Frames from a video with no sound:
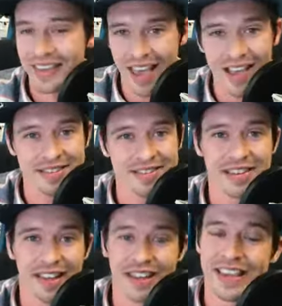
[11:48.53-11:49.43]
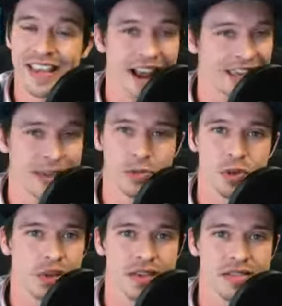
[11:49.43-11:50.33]
yes, you got to keep
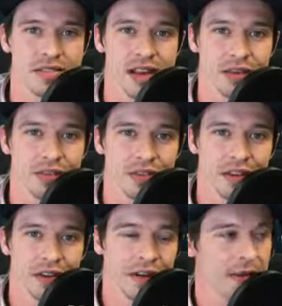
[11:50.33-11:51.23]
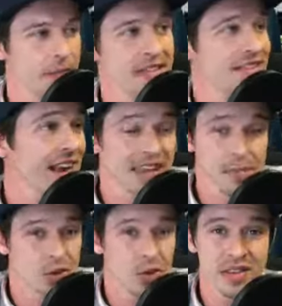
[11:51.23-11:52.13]
doing this stuff, right? You just got to
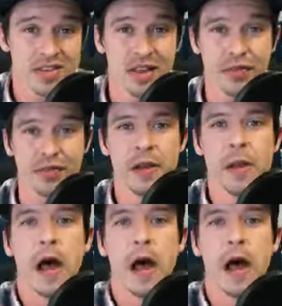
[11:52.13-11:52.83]
keep doing this stuff.